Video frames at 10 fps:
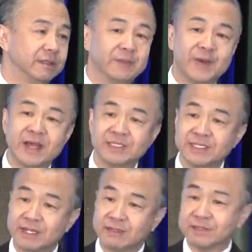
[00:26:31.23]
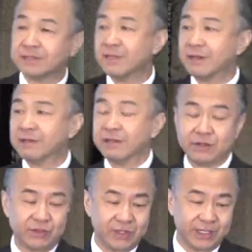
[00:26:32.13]
the buy-sell is not a
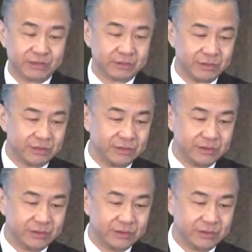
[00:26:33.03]
good thing to